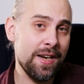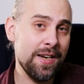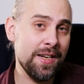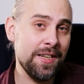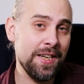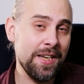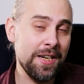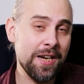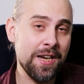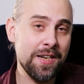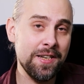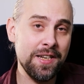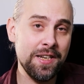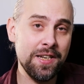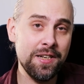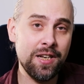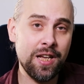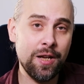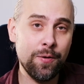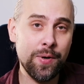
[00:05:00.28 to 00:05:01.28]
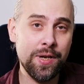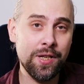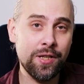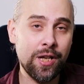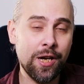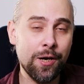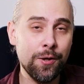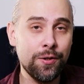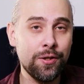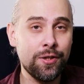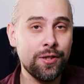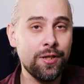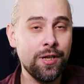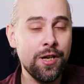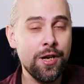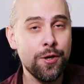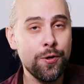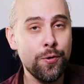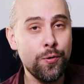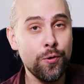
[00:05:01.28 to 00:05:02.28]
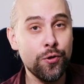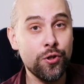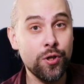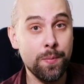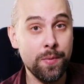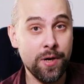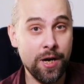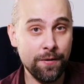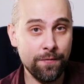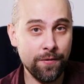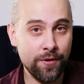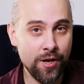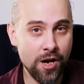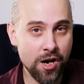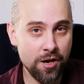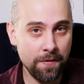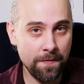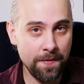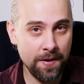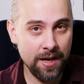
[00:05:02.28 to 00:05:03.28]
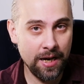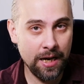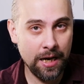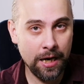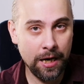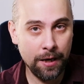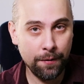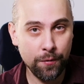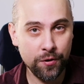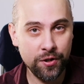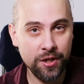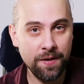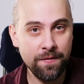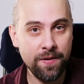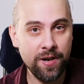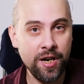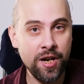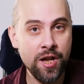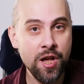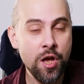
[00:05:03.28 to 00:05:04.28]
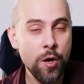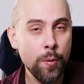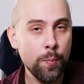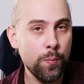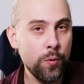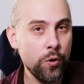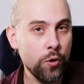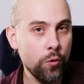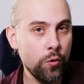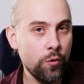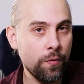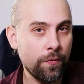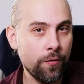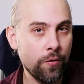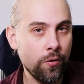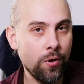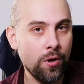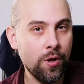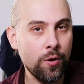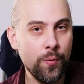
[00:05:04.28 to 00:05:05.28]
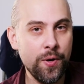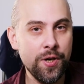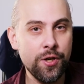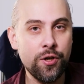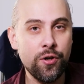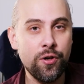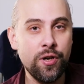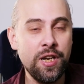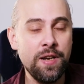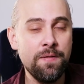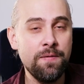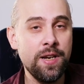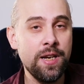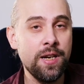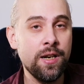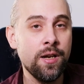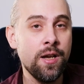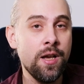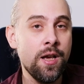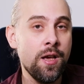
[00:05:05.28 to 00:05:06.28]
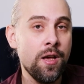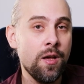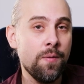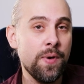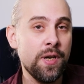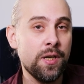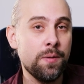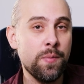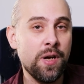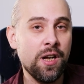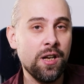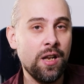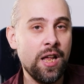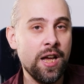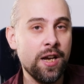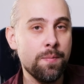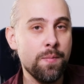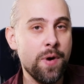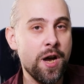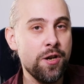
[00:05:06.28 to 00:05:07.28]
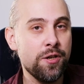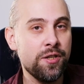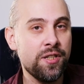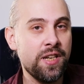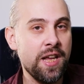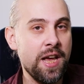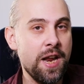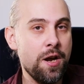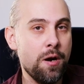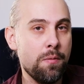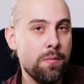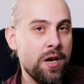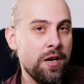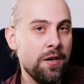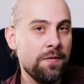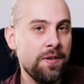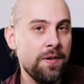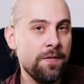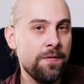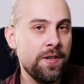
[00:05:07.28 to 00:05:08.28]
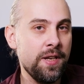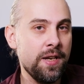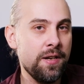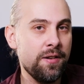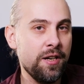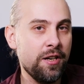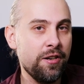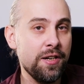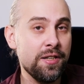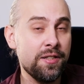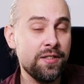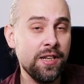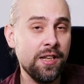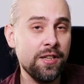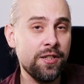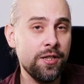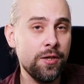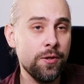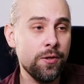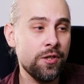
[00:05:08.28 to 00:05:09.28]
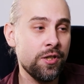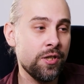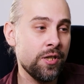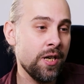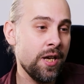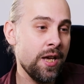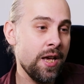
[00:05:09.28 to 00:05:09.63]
the thing I did, I went out to do some night photography. It was a very beautiful winter evening with like -10 or -15 degrees Celsius.